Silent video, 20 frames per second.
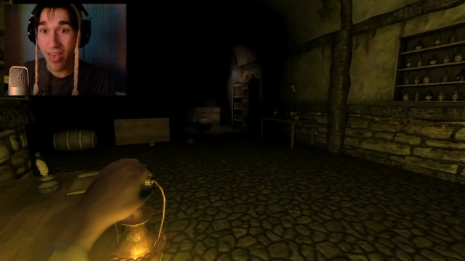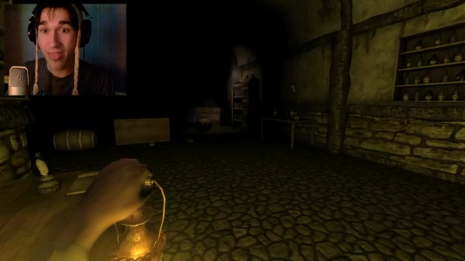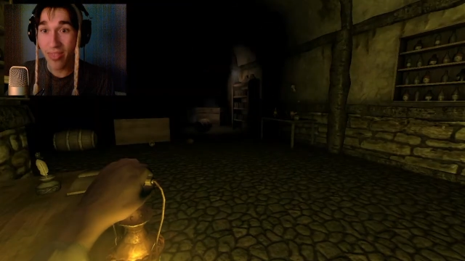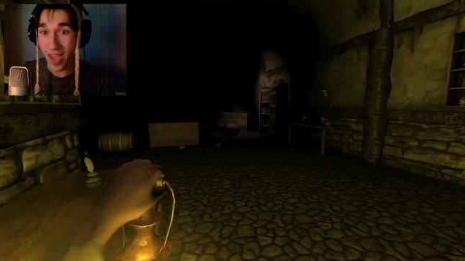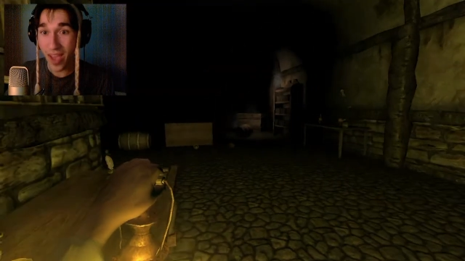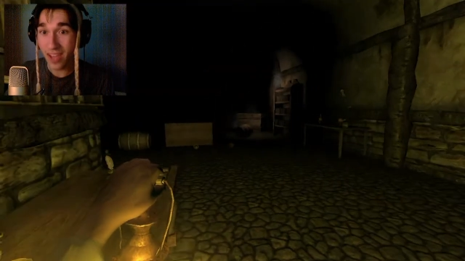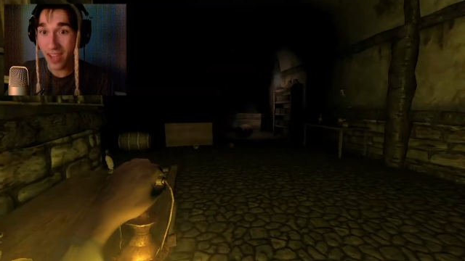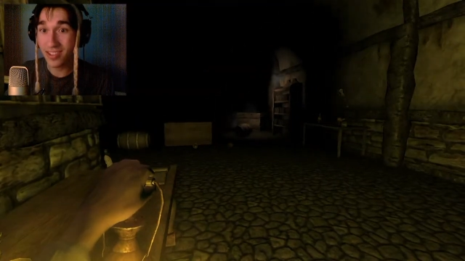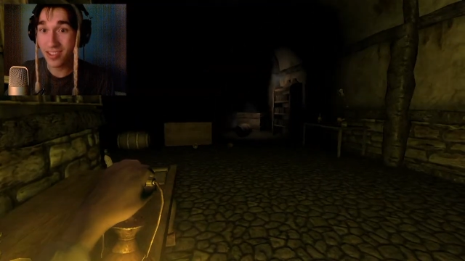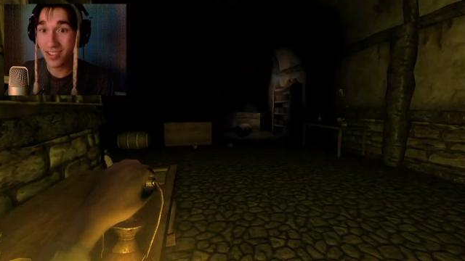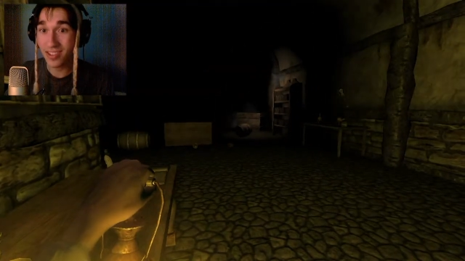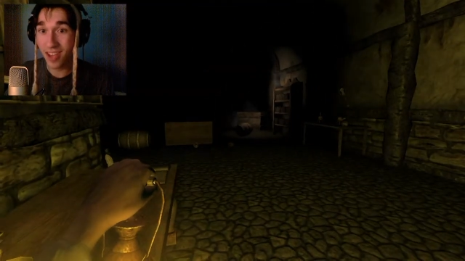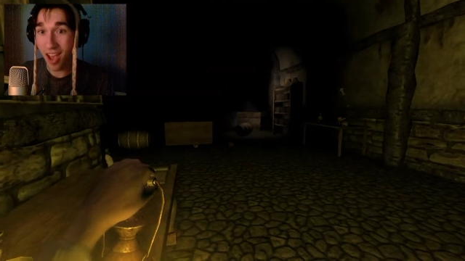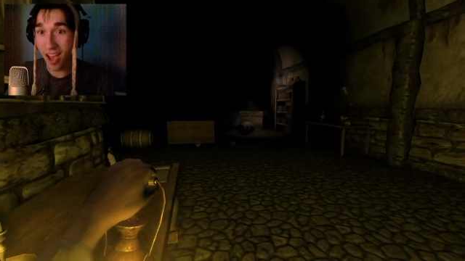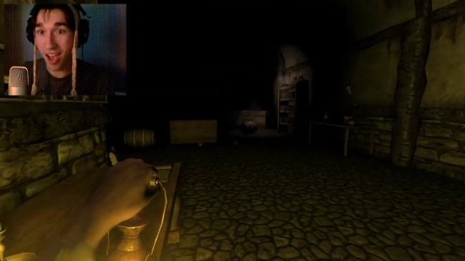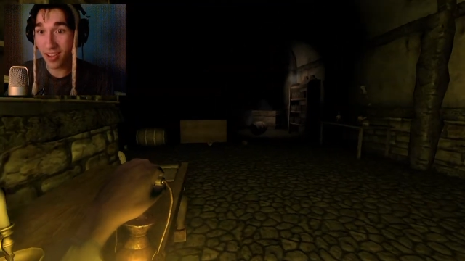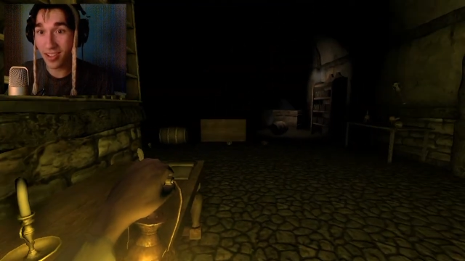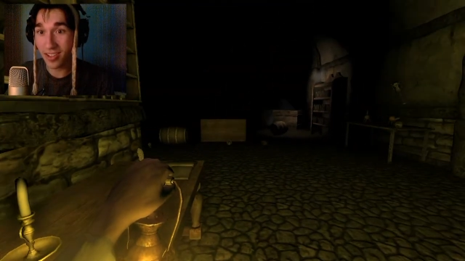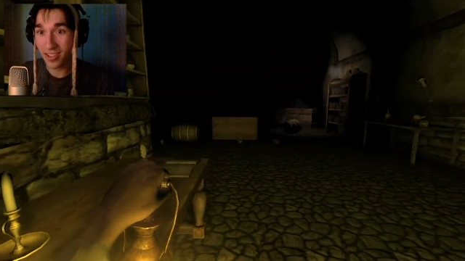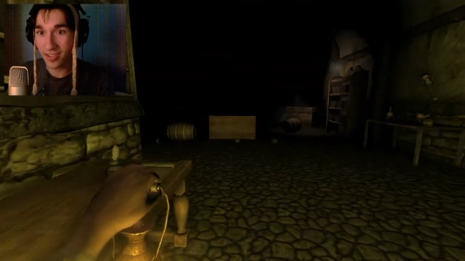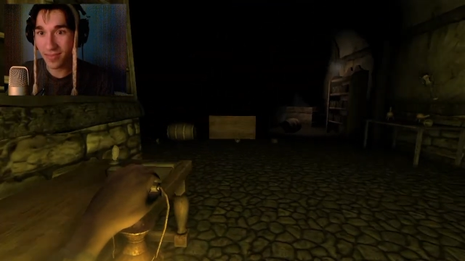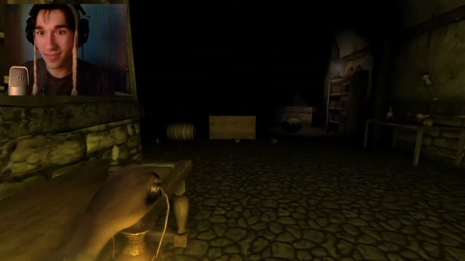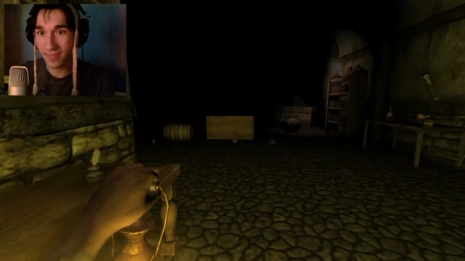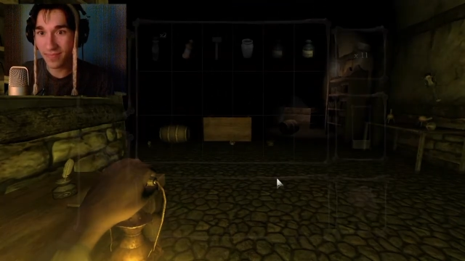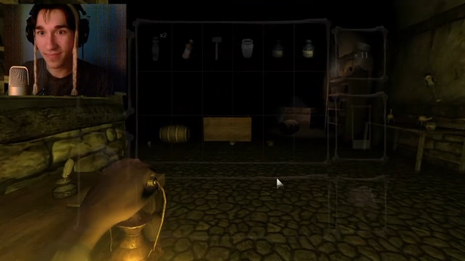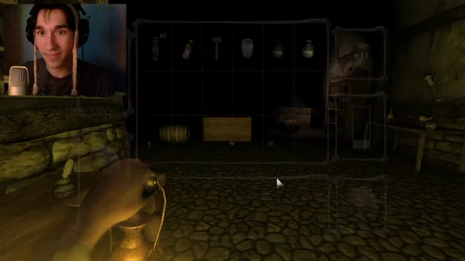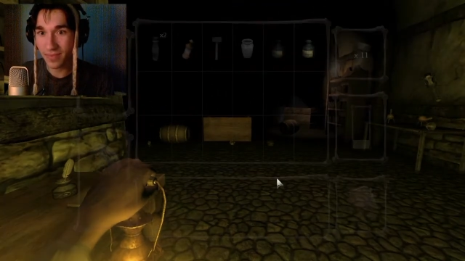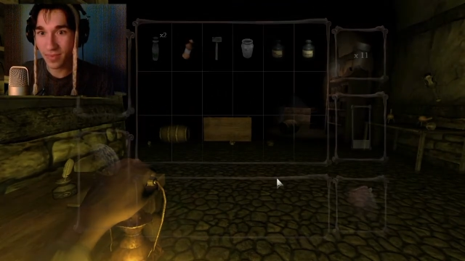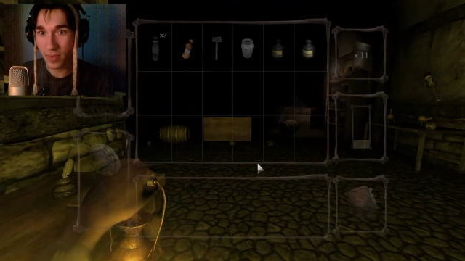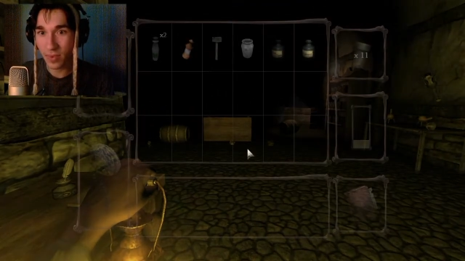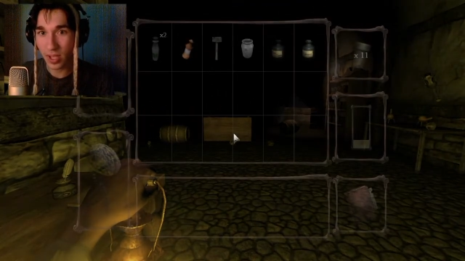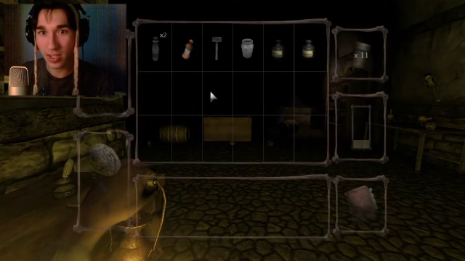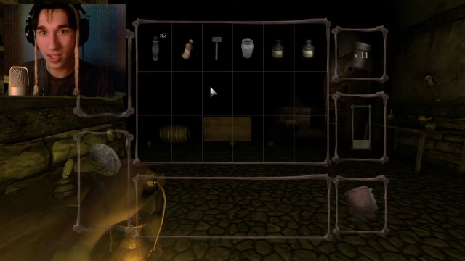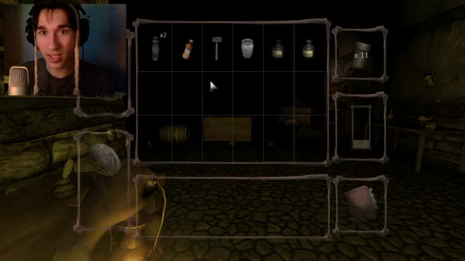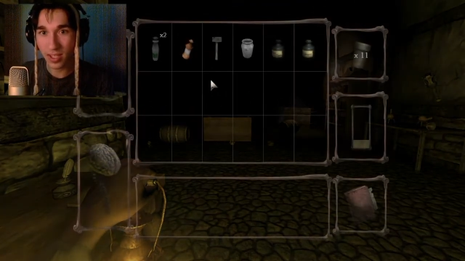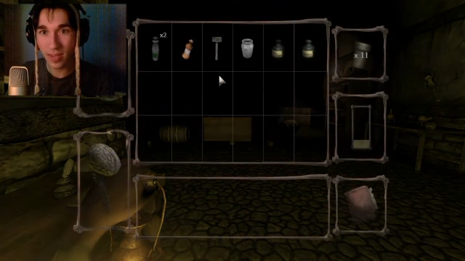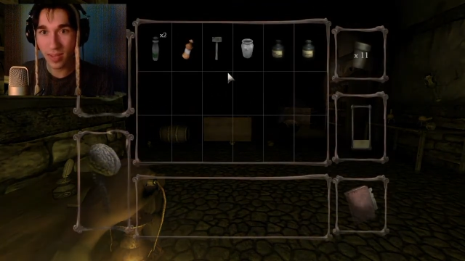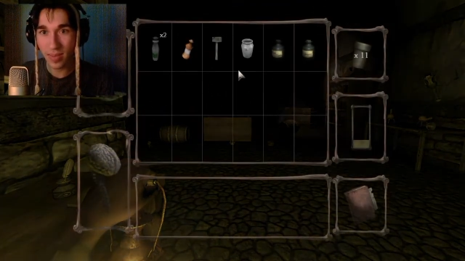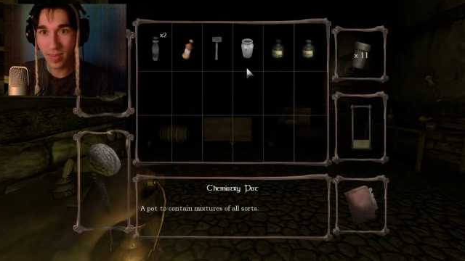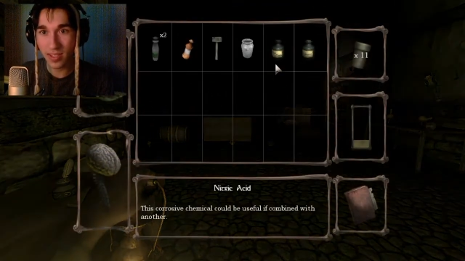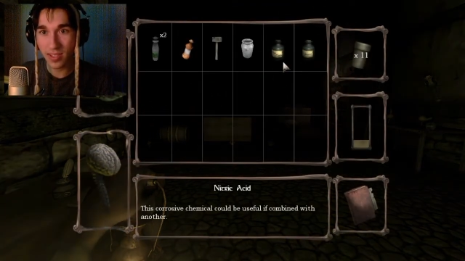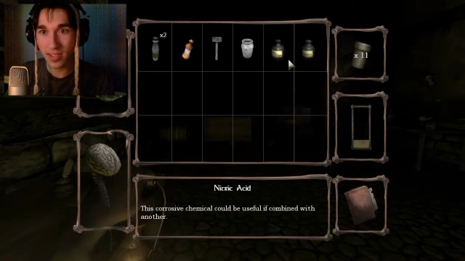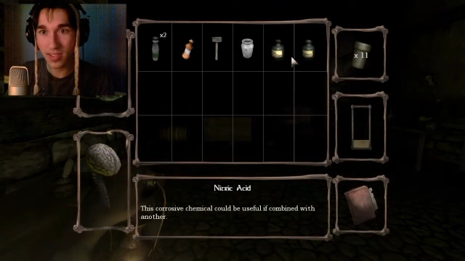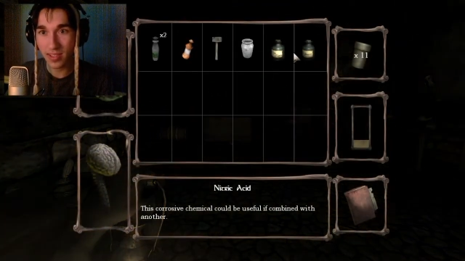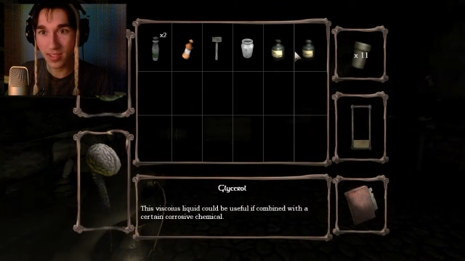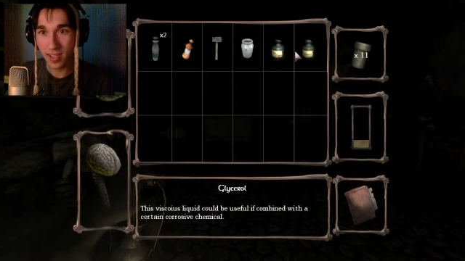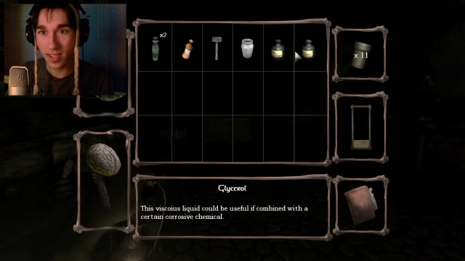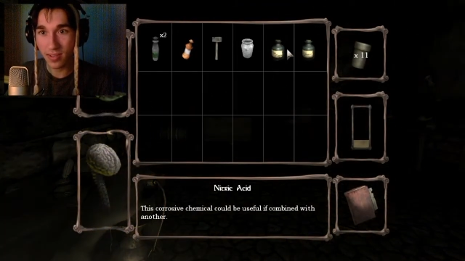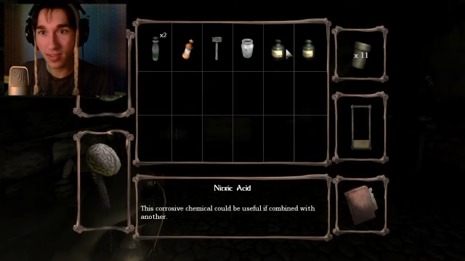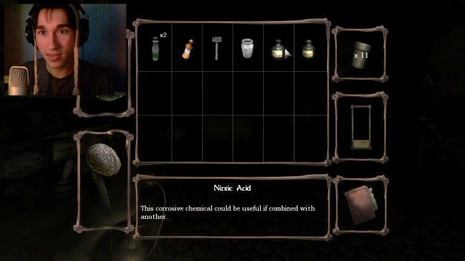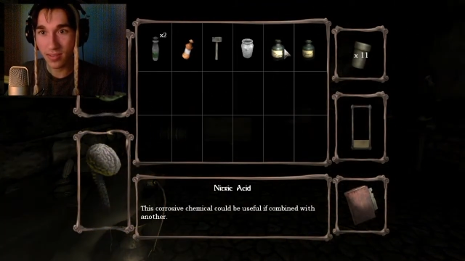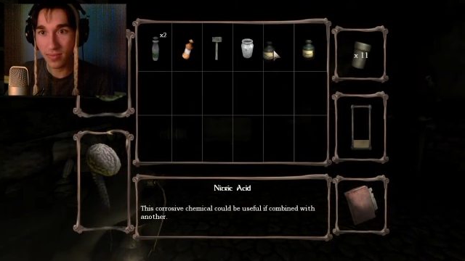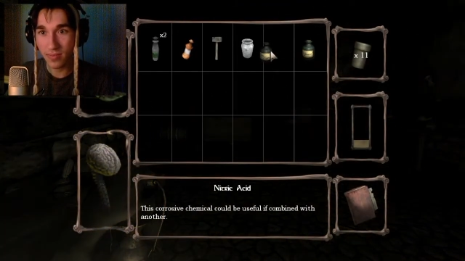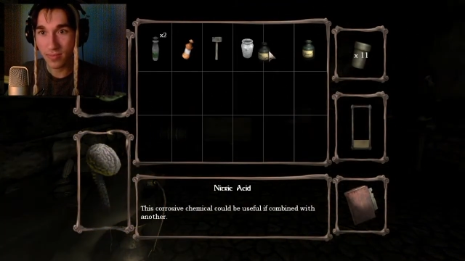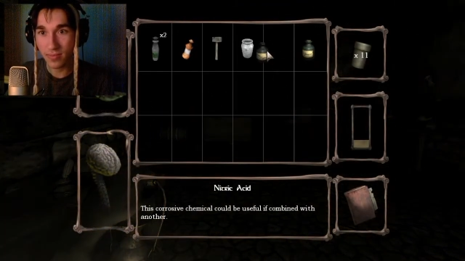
That sucks. Wait, can I mix these now?